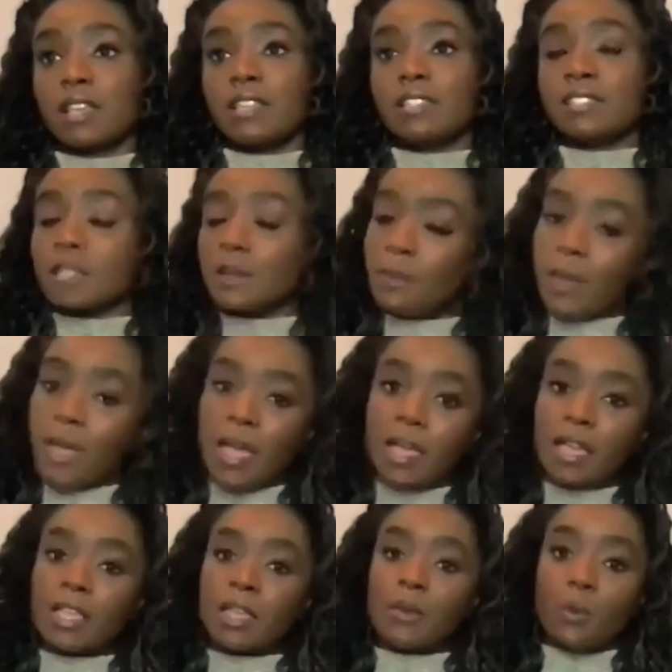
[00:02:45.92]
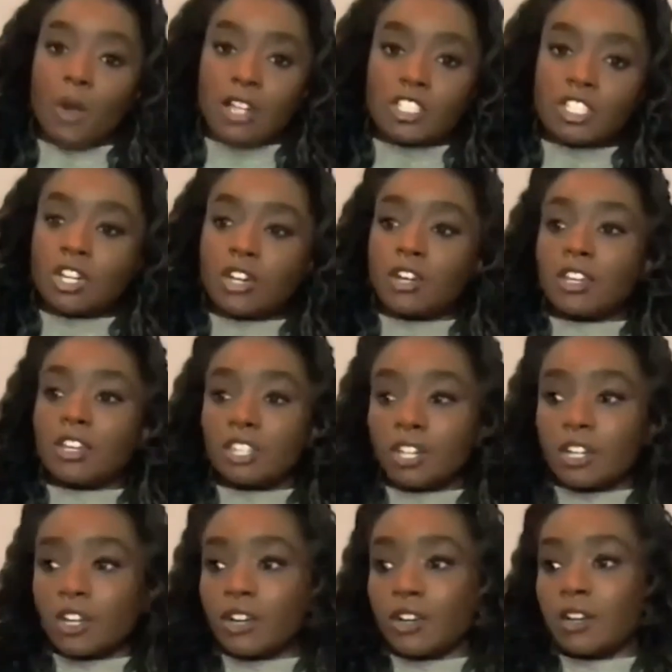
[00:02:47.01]
sit back and watch her and
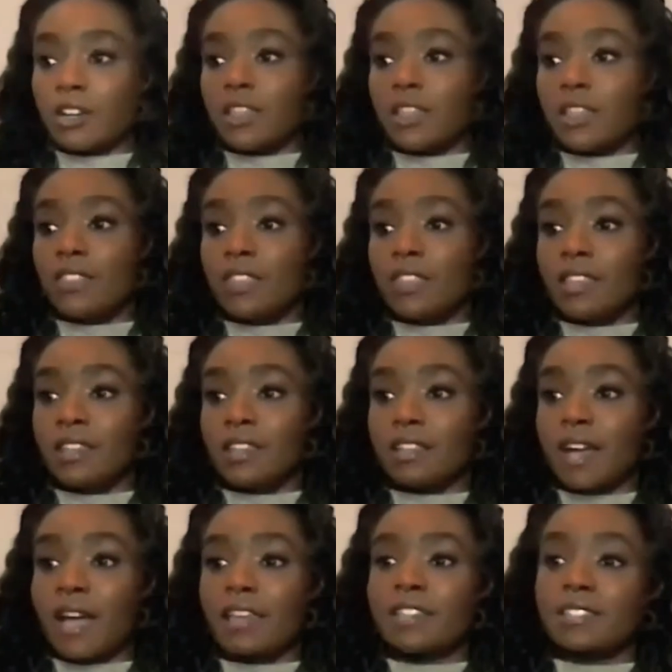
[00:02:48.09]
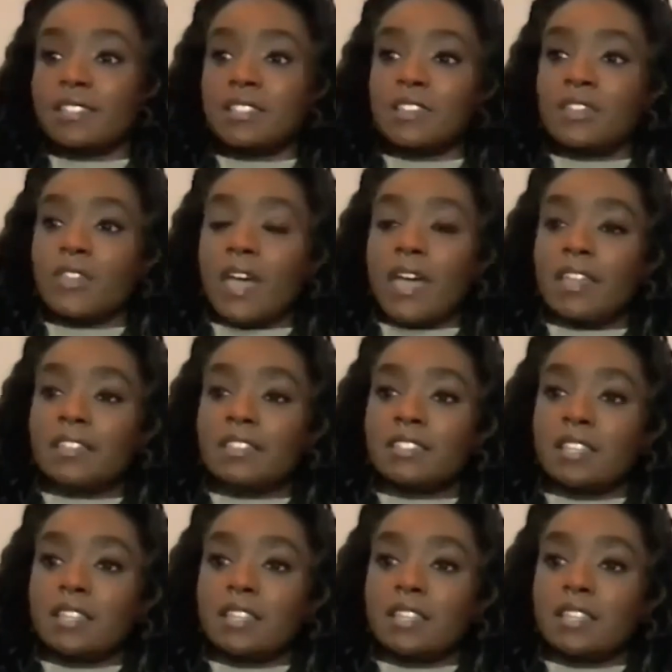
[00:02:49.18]
learn and then kind of see that